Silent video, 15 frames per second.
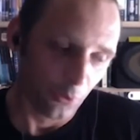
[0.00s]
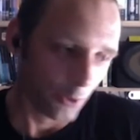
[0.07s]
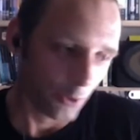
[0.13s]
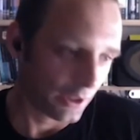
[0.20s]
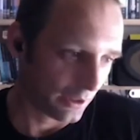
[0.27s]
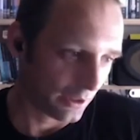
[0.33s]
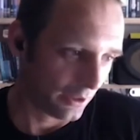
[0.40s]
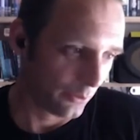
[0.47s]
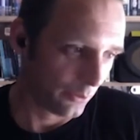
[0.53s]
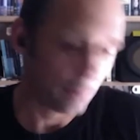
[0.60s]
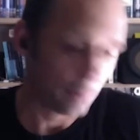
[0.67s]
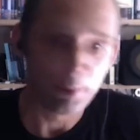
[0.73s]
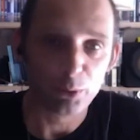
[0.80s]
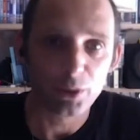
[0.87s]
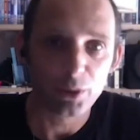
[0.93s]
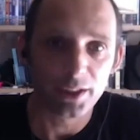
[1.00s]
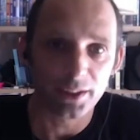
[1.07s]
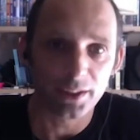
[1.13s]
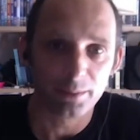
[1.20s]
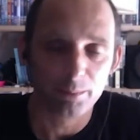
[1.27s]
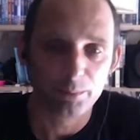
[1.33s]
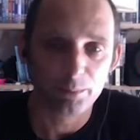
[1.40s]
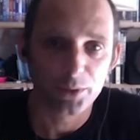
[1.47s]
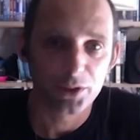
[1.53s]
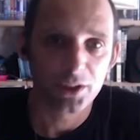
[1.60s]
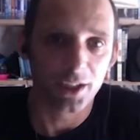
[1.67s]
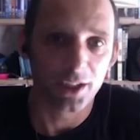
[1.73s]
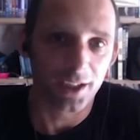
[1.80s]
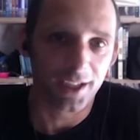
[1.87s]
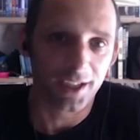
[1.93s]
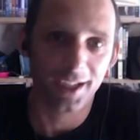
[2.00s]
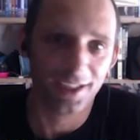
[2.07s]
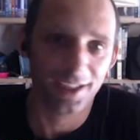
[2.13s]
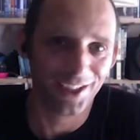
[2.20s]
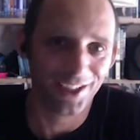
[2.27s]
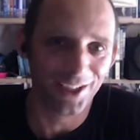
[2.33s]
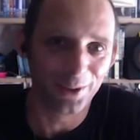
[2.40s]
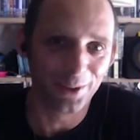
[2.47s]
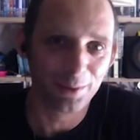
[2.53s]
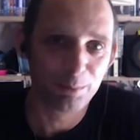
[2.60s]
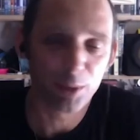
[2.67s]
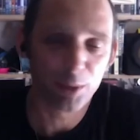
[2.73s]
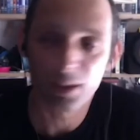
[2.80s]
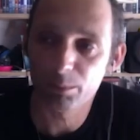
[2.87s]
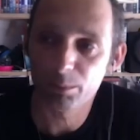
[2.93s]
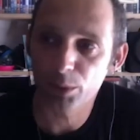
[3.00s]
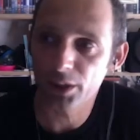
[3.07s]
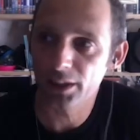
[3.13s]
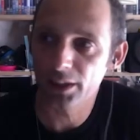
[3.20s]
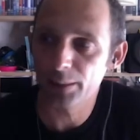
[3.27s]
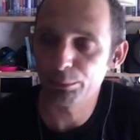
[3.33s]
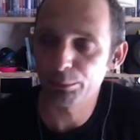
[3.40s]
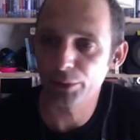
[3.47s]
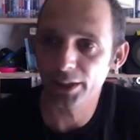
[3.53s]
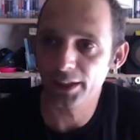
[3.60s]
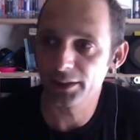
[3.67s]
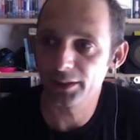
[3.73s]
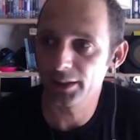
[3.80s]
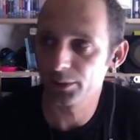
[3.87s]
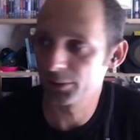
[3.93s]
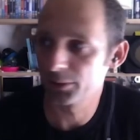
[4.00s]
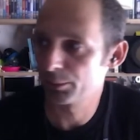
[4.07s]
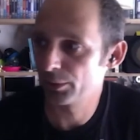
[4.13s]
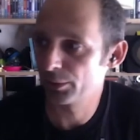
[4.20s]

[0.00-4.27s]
we'd be really stuck, you know. My lip reading skills are